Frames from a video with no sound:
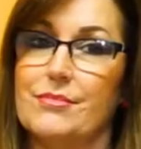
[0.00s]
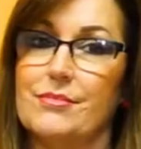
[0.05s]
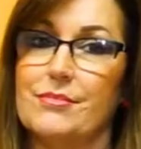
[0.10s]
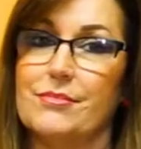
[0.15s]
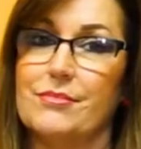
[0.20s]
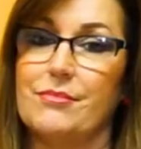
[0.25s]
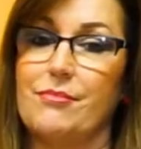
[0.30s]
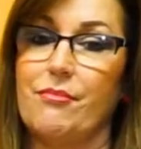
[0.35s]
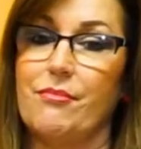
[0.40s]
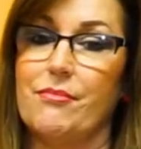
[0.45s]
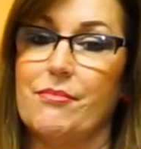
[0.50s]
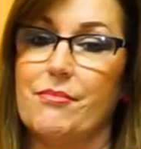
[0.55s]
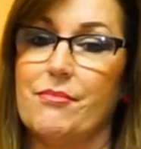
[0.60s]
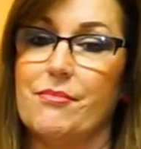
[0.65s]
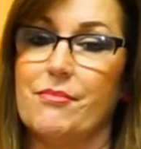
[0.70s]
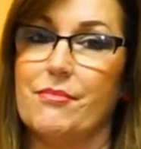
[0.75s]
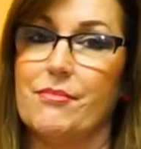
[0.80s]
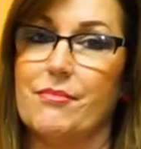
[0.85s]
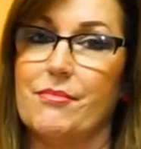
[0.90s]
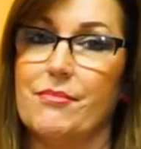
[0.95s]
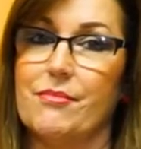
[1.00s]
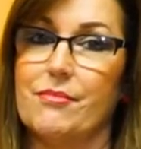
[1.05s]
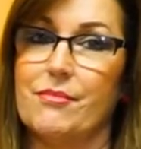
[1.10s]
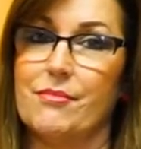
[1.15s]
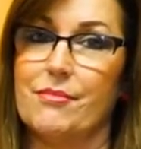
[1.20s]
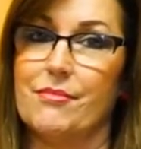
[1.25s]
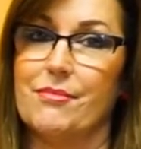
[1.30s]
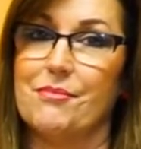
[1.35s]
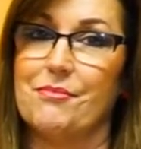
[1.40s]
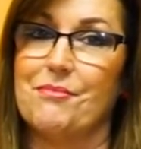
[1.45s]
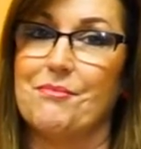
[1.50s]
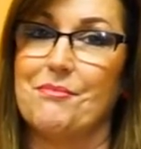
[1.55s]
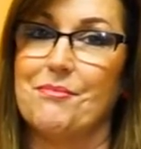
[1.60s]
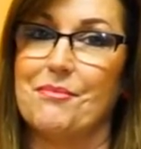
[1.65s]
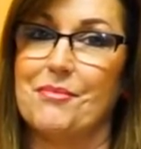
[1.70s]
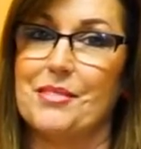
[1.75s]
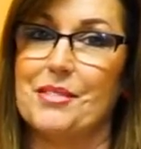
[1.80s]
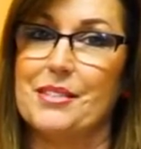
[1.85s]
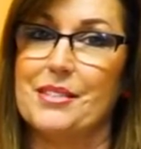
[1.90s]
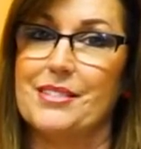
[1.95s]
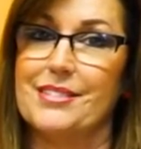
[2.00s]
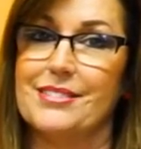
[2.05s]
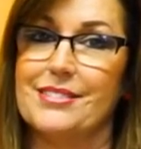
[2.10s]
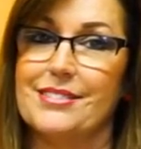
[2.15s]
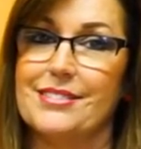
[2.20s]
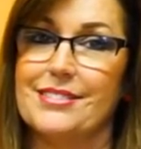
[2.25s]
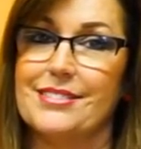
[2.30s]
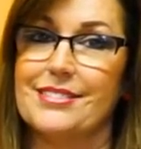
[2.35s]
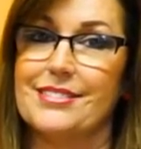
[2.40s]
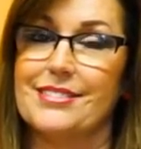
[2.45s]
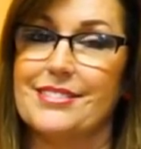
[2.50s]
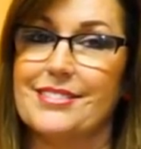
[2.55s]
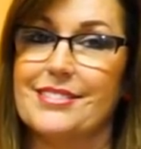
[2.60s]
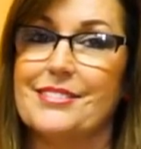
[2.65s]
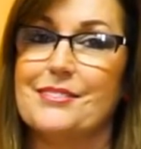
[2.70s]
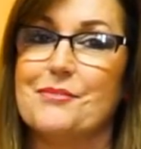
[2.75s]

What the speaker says: This person isn't speaking.